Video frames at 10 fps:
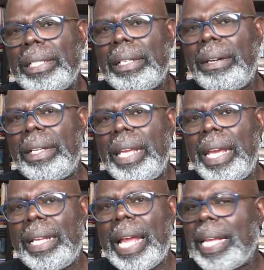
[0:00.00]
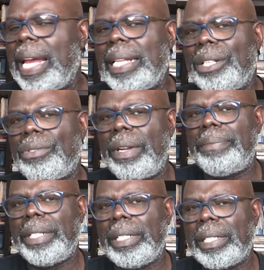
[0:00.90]
Oh, yeah, and I got the
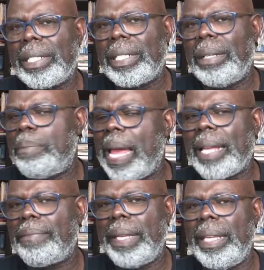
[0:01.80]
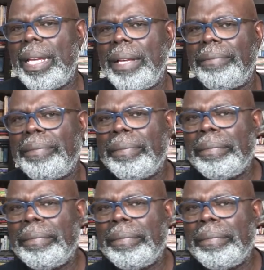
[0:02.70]
scriptures to back me up.